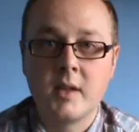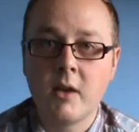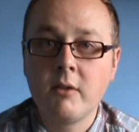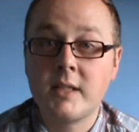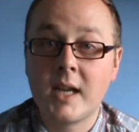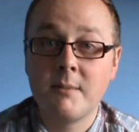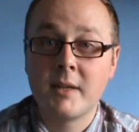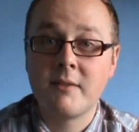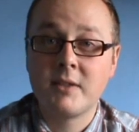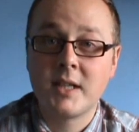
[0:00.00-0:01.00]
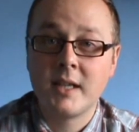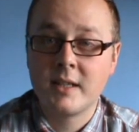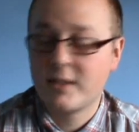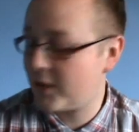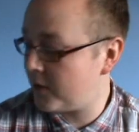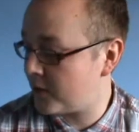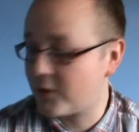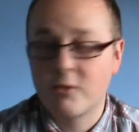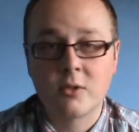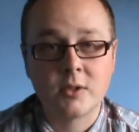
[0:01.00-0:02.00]
The only time I'd ever say this tuner
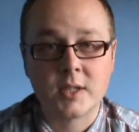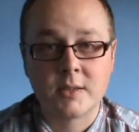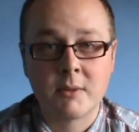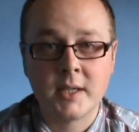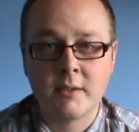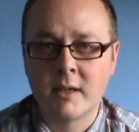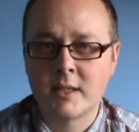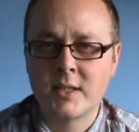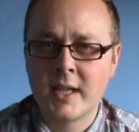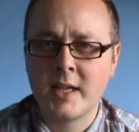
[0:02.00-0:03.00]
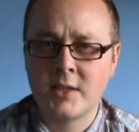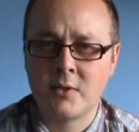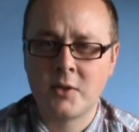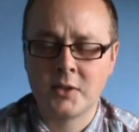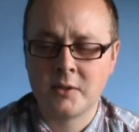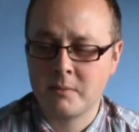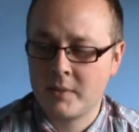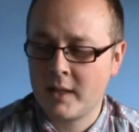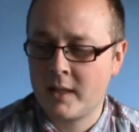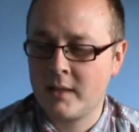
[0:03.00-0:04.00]
struggles is when you're at stage volume.
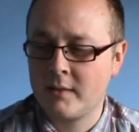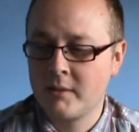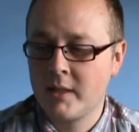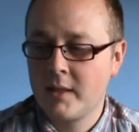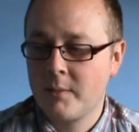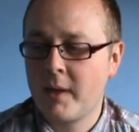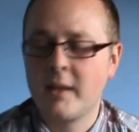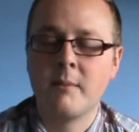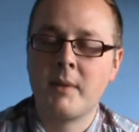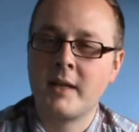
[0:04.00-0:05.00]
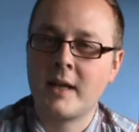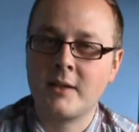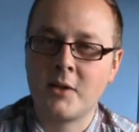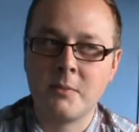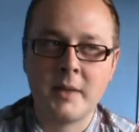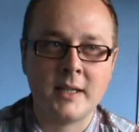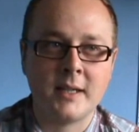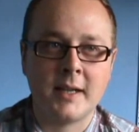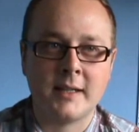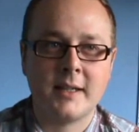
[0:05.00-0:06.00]
By that I don't mean
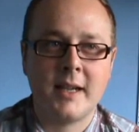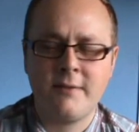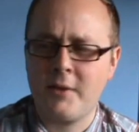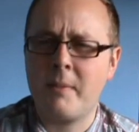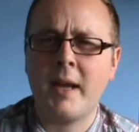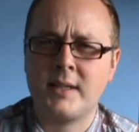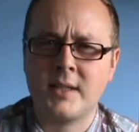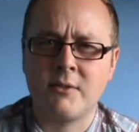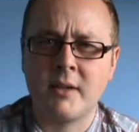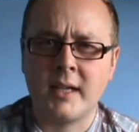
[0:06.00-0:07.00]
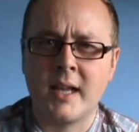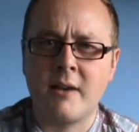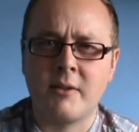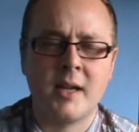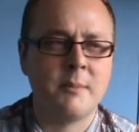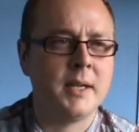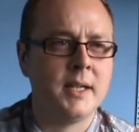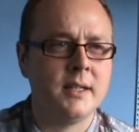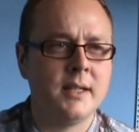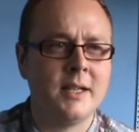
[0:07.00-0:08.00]
like if your bass is really loud, I
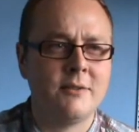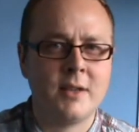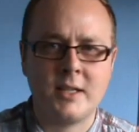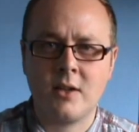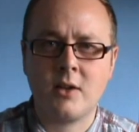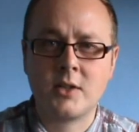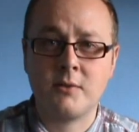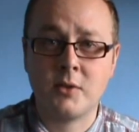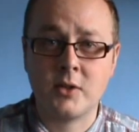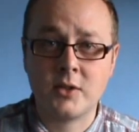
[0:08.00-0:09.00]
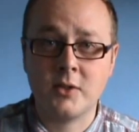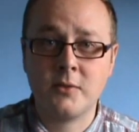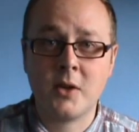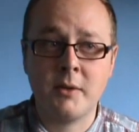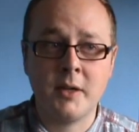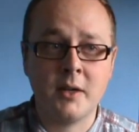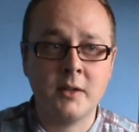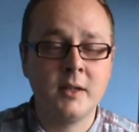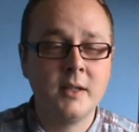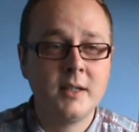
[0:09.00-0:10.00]
mean if there's lots of other stuff going
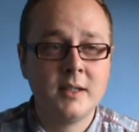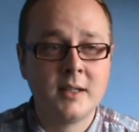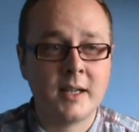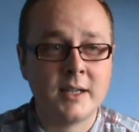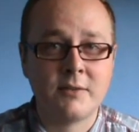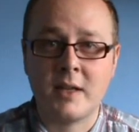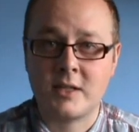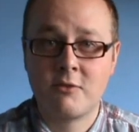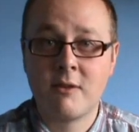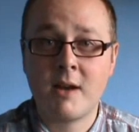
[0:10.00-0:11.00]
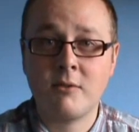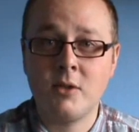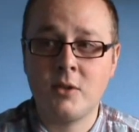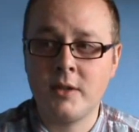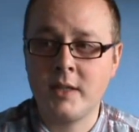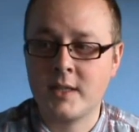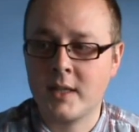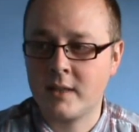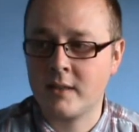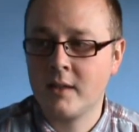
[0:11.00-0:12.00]
on, like if there's crowd noise
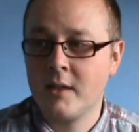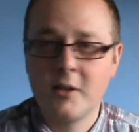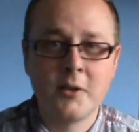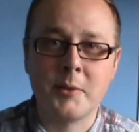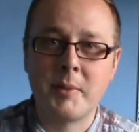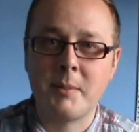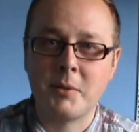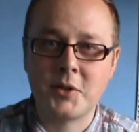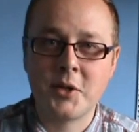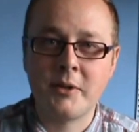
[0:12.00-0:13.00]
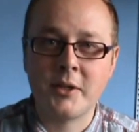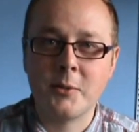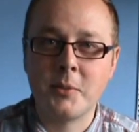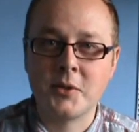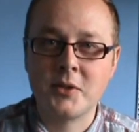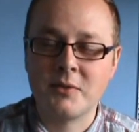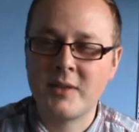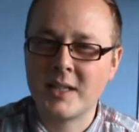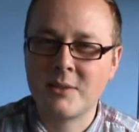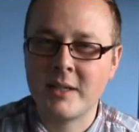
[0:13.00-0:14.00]
and other people tuning up and stuff,
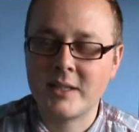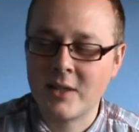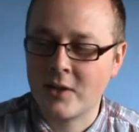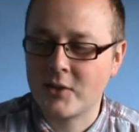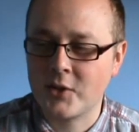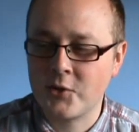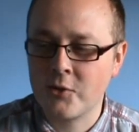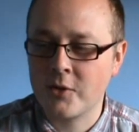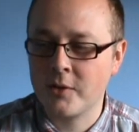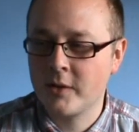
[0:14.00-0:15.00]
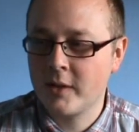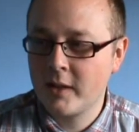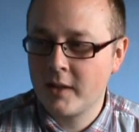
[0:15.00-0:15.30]
that's when it starts to struggle.